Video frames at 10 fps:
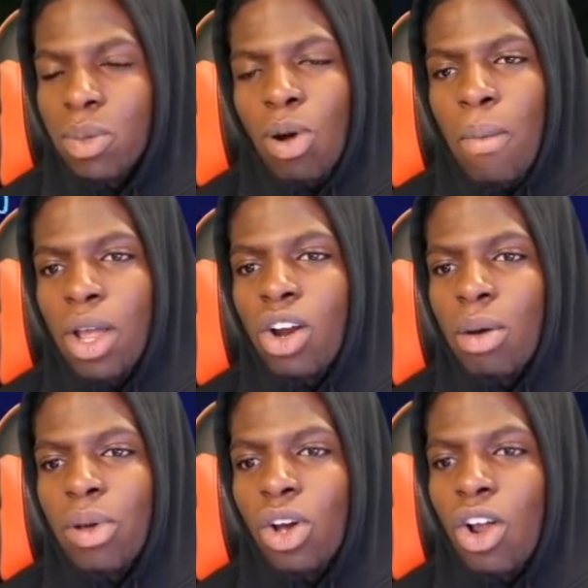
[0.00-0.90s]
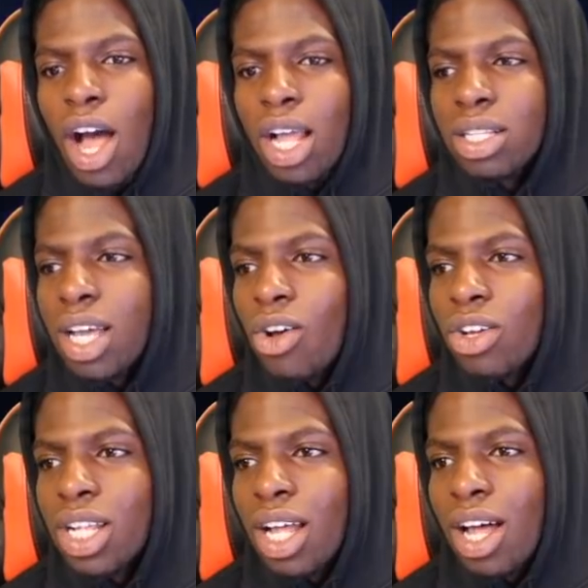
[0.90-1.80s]
It's probably going to be a lot, I can tell,
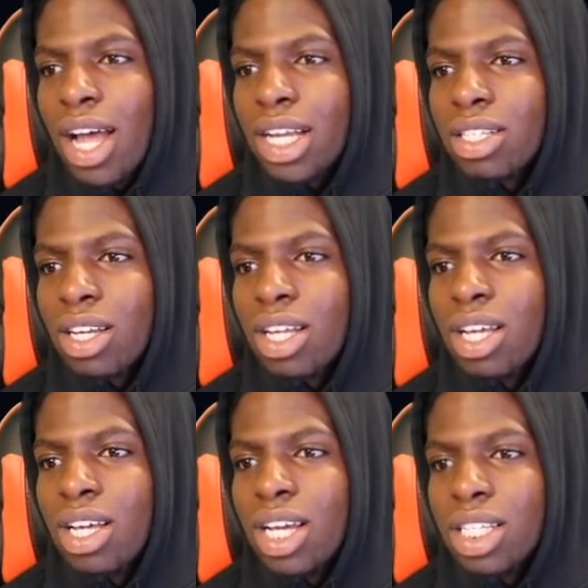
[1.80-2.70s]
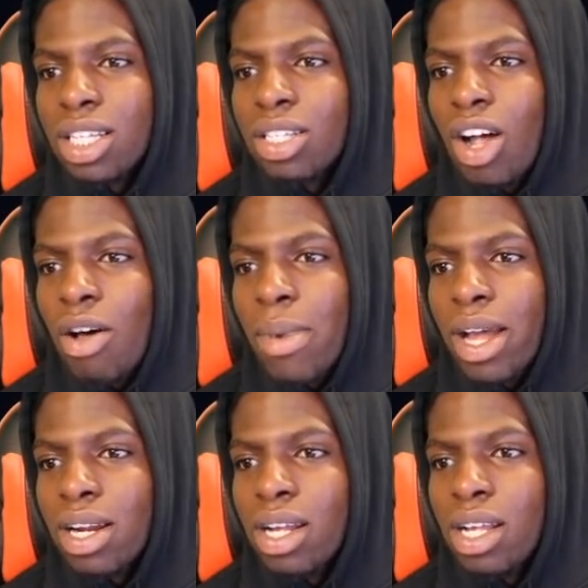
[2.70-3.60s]
because that guy, he's a, he's a star,
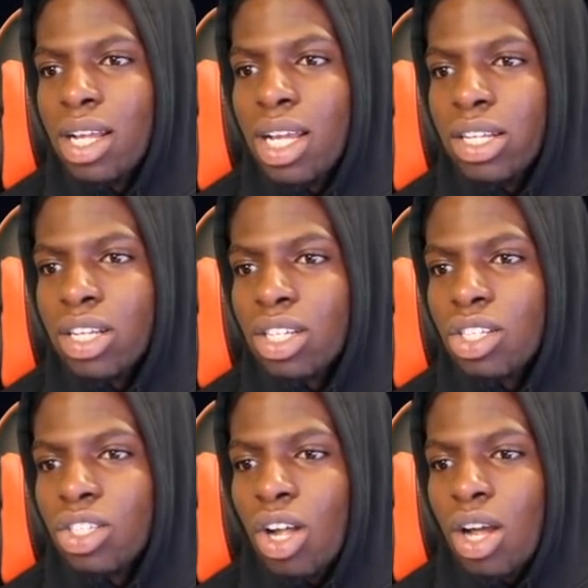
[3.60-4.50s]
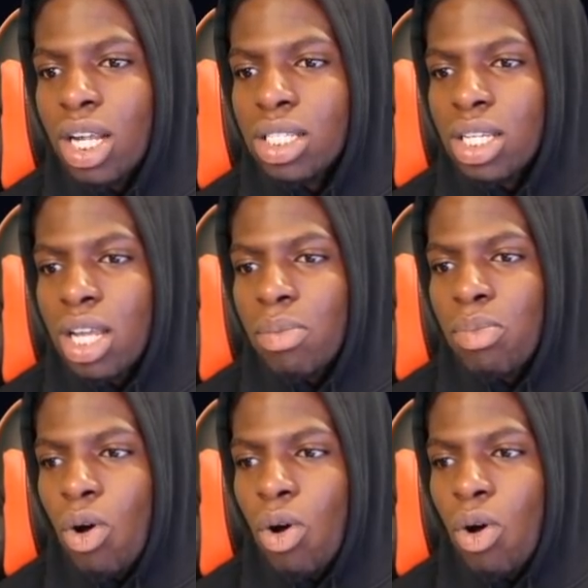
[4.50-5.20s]
man. He's a star. Let's see.